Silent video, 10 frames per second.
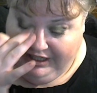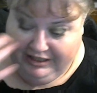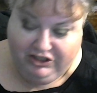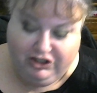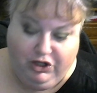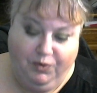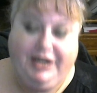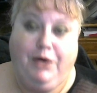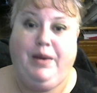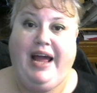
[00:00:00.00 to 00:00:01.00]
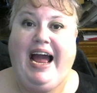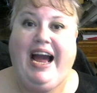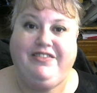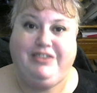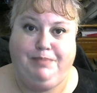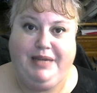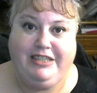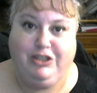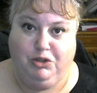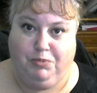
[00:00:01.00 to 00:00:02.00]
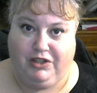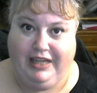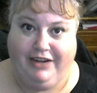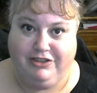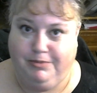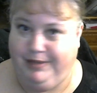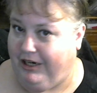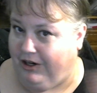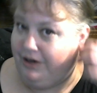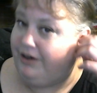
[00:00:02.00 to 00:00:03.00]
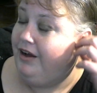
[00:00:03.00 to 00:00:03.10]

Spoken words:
So we don't have to be super loud to be heard.